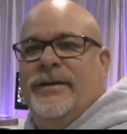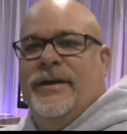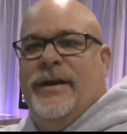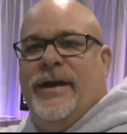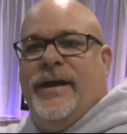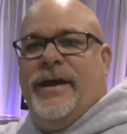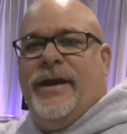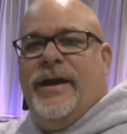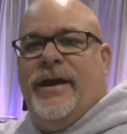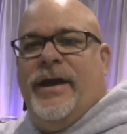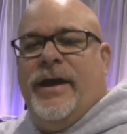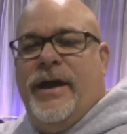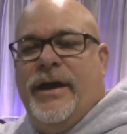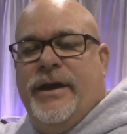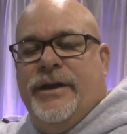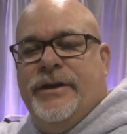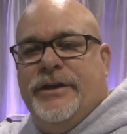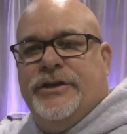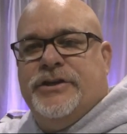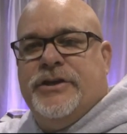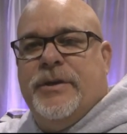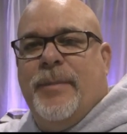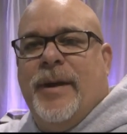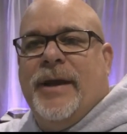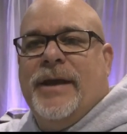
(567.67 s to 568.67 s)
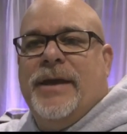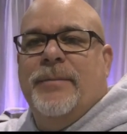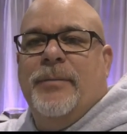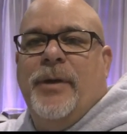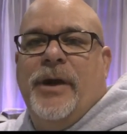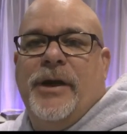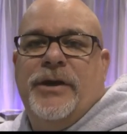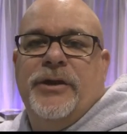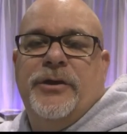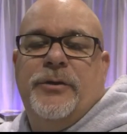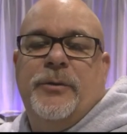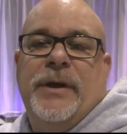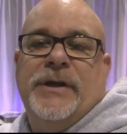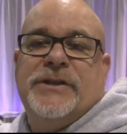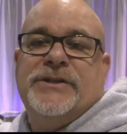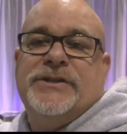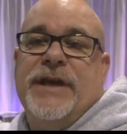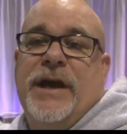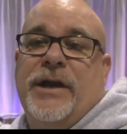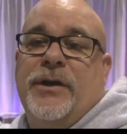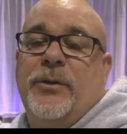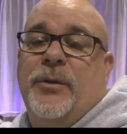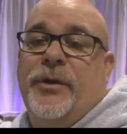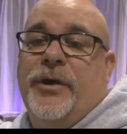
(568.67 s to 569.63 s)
Hey, DJ Mikey Mike and Direct Sound,